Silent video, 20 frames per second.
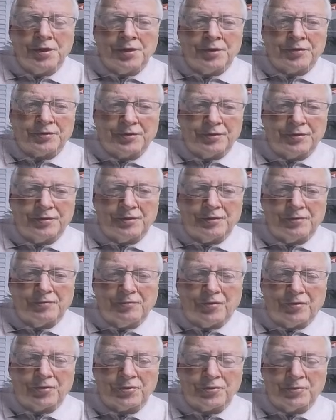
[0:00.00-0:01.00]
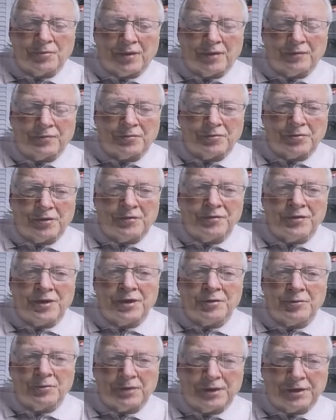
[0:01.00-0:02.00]
the volume level, and then
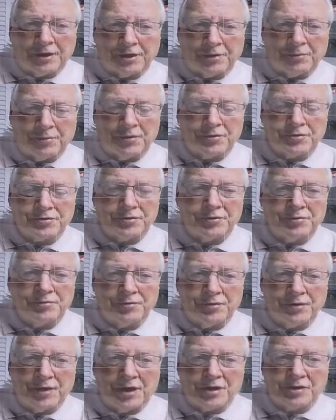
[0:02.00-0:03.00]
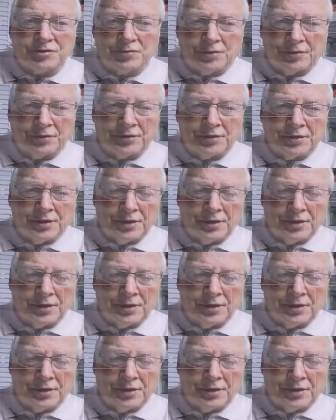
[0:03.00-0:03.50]
it will increment to the next one.